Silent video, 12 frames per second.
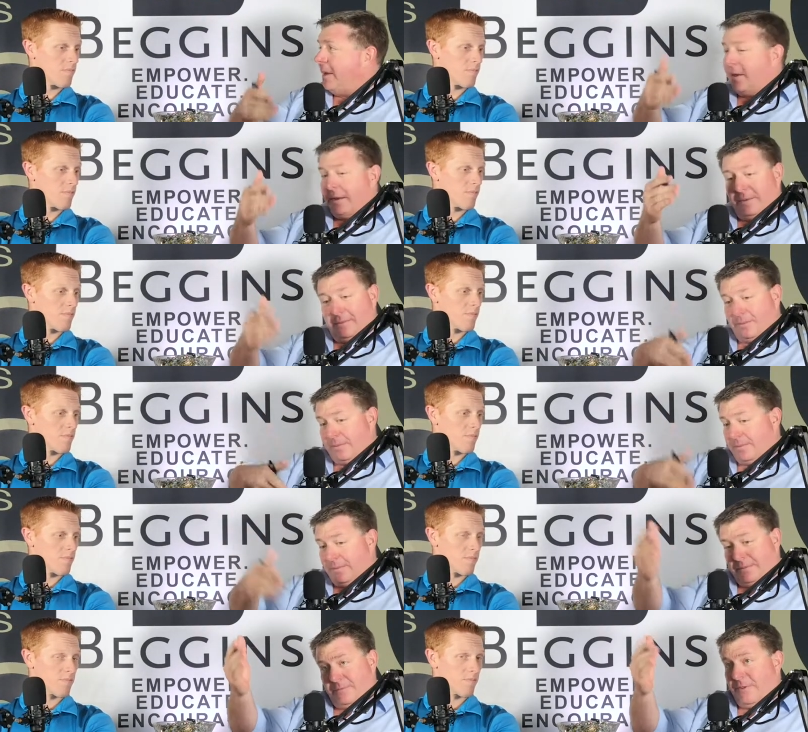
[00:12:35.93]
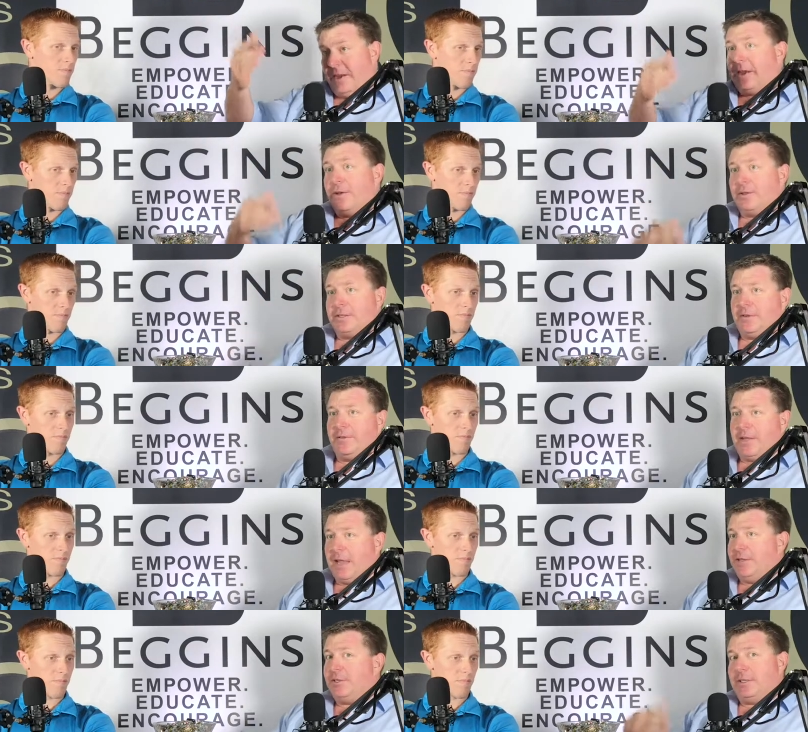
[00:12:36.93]
Speaker 1: on videos
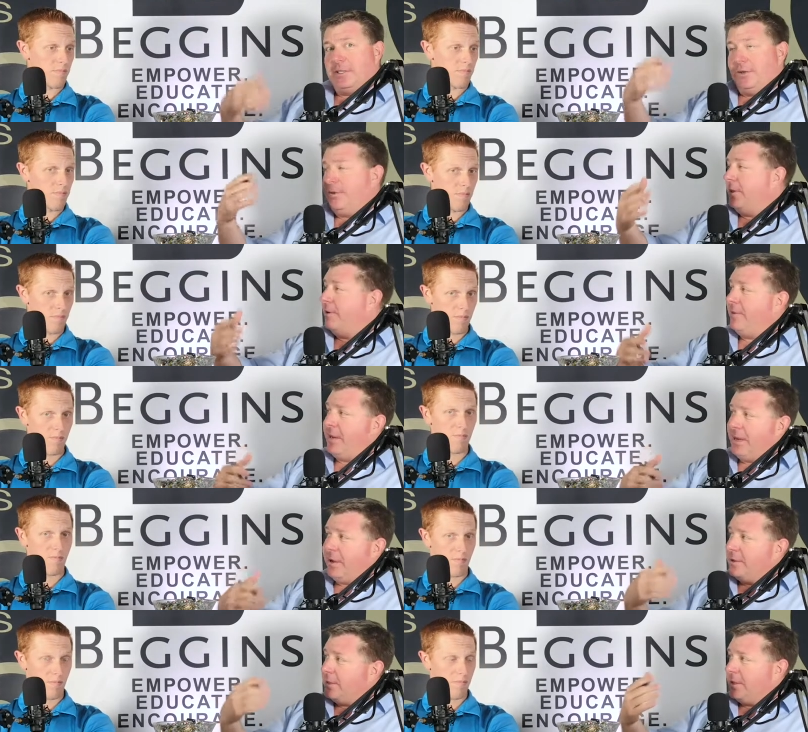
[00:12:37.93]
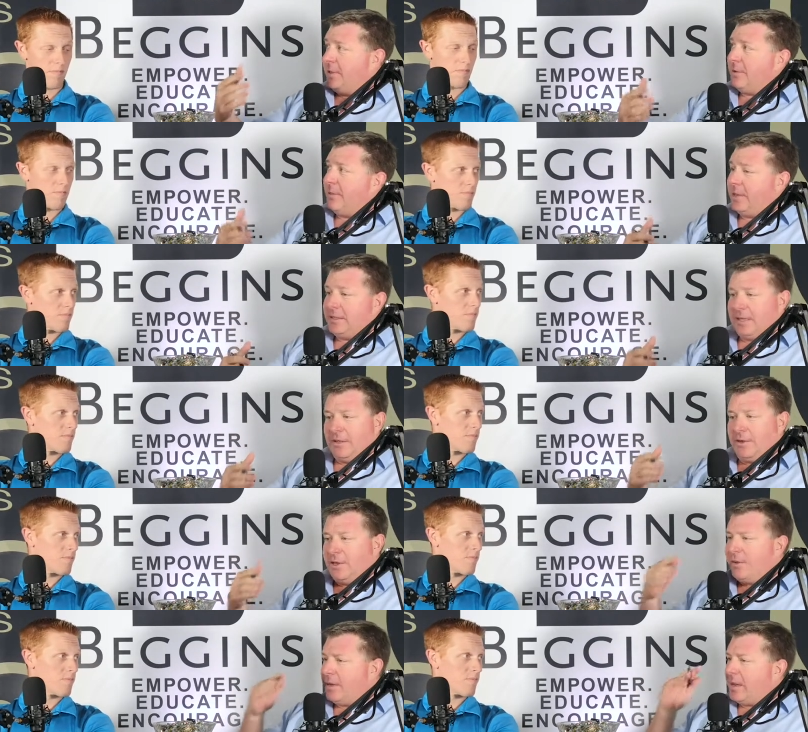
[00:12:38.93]
of agents doing their videos and doing the things that
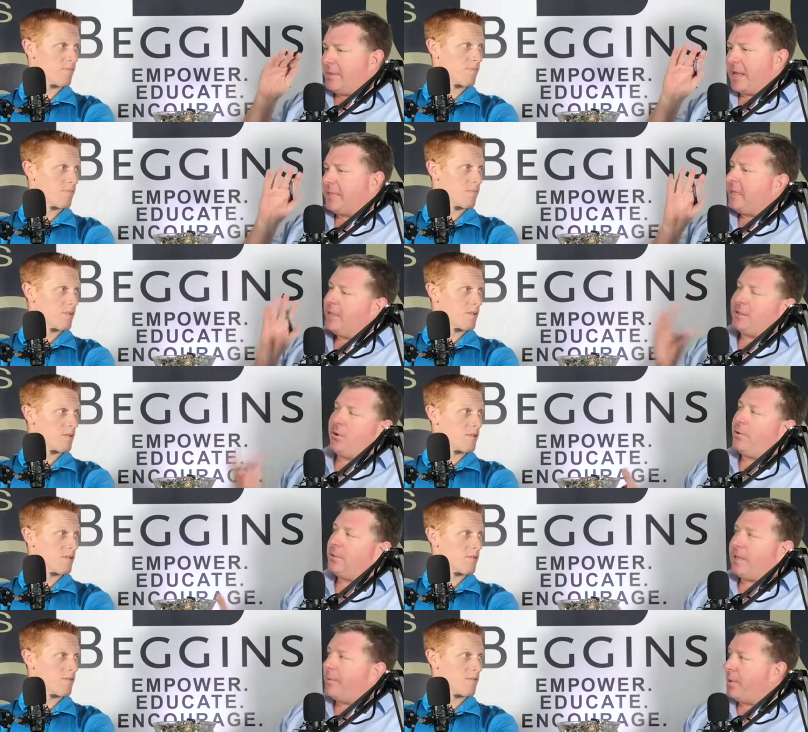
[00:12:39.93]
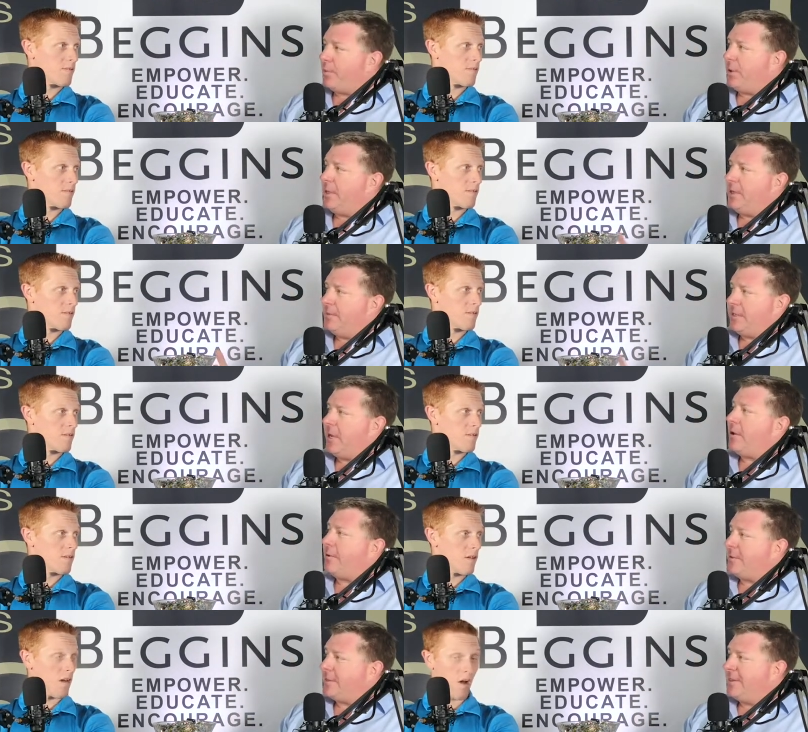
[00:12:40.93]
they're doing that, that takes a whole separate breed
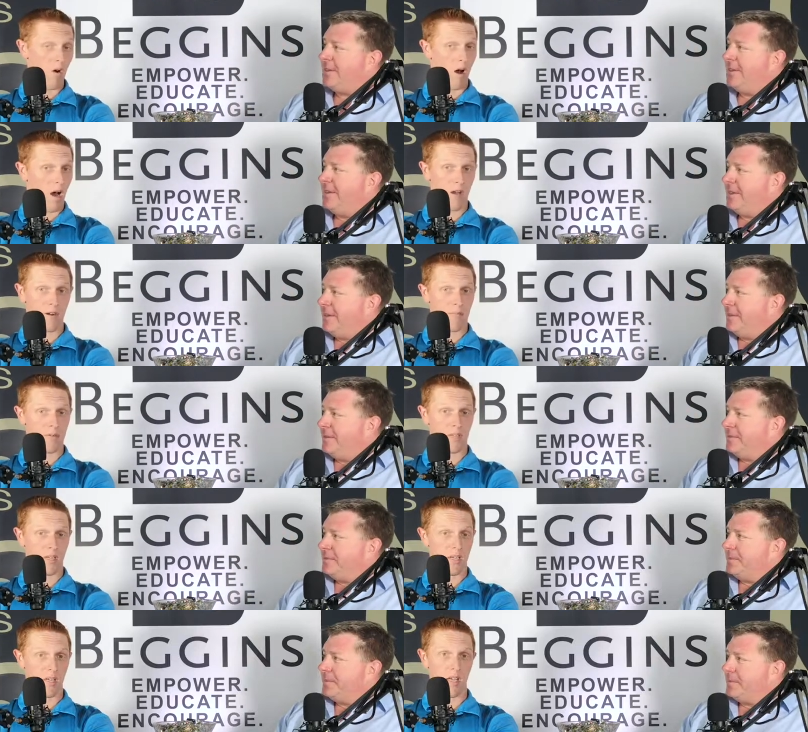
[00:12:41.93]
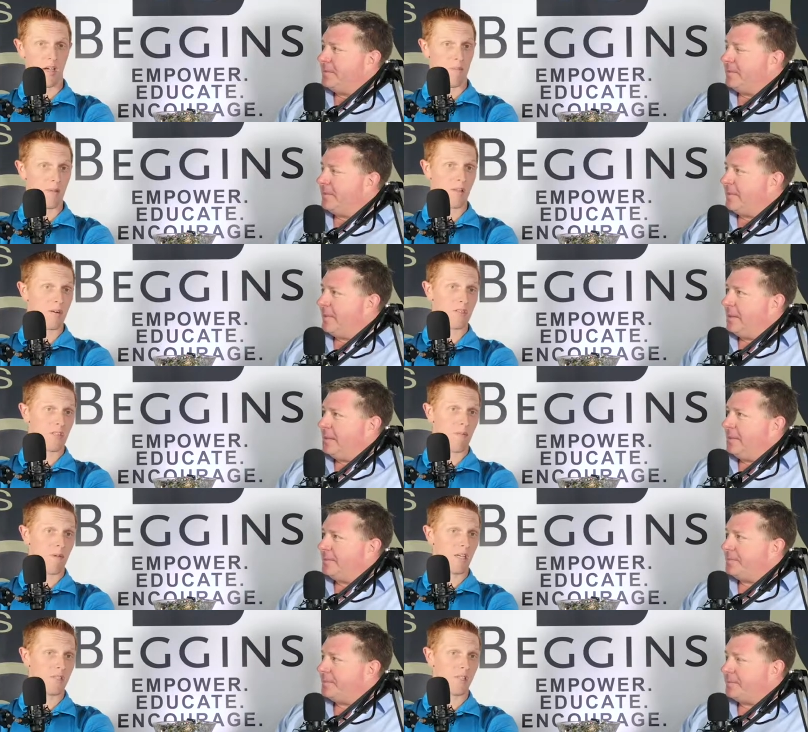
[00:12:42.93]
themselves
Speaker 2: oh 100% yeah i mean there are
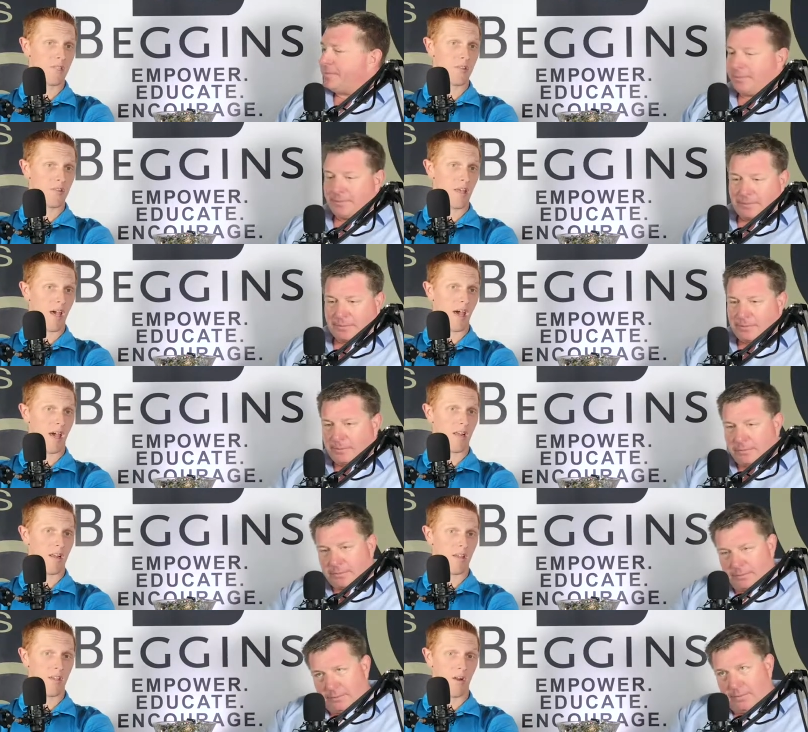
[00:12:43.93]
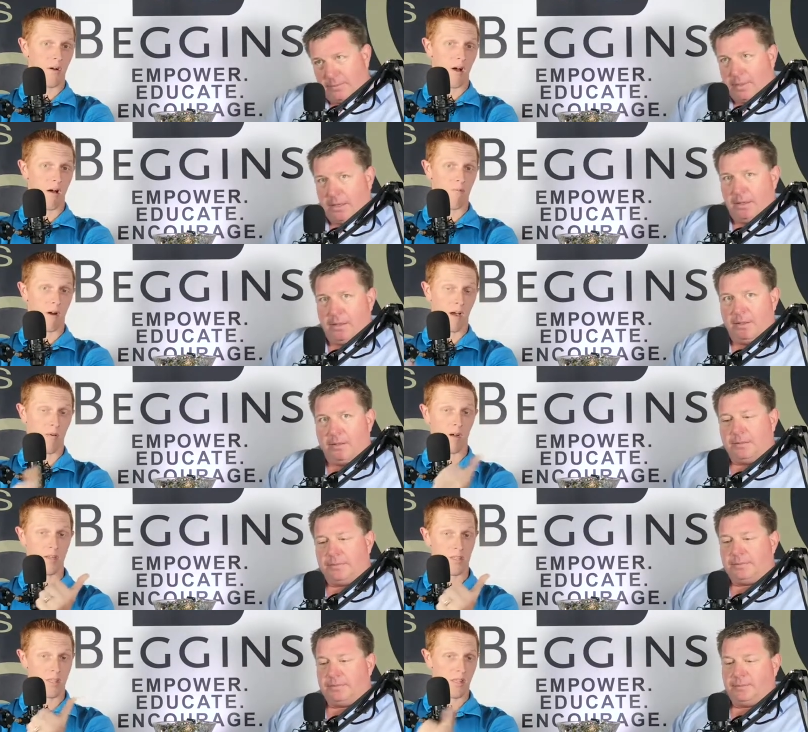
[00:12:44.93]
some agents that you know when i
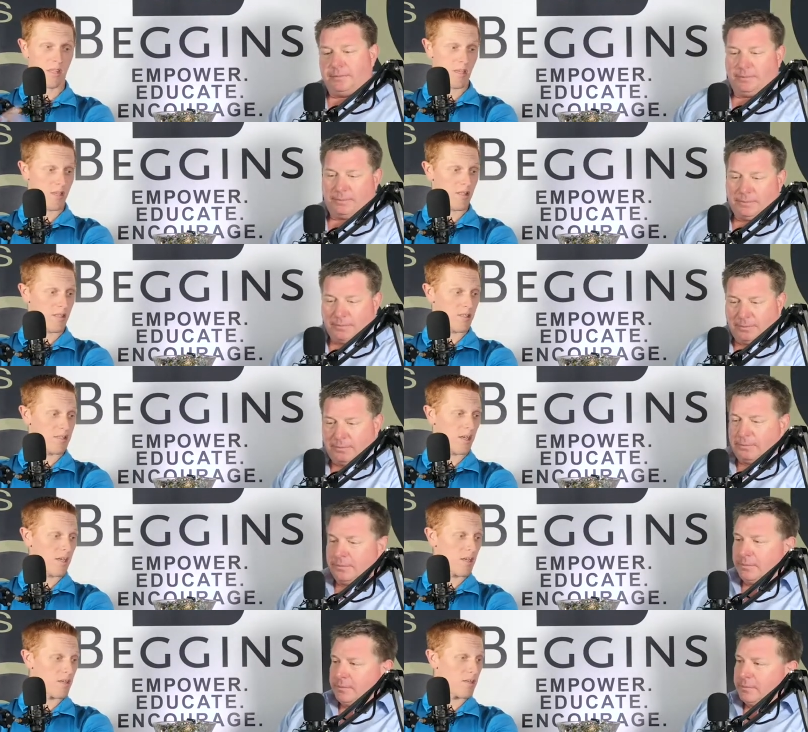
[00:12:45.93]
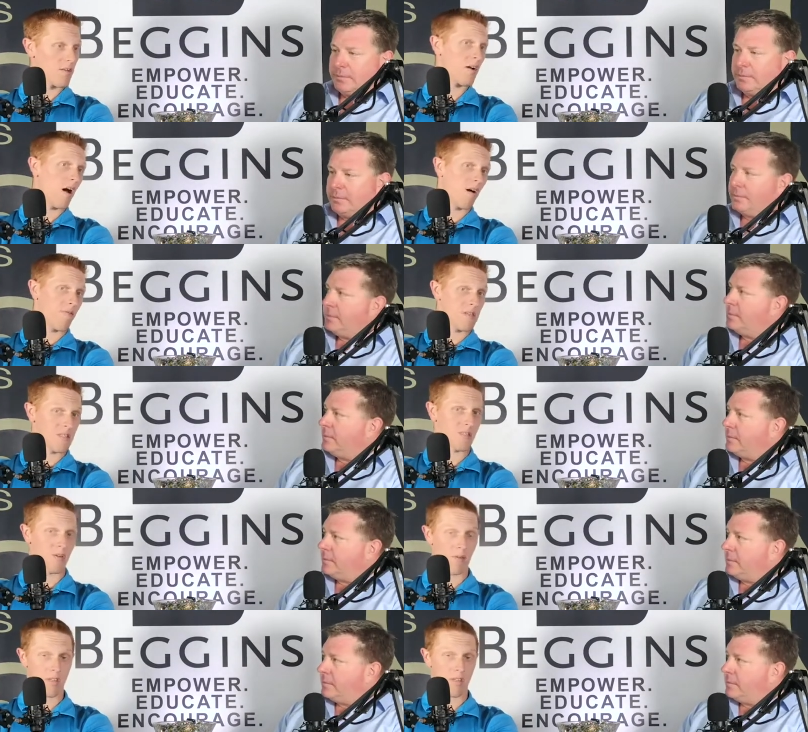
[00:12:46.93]
went to the, the second office that we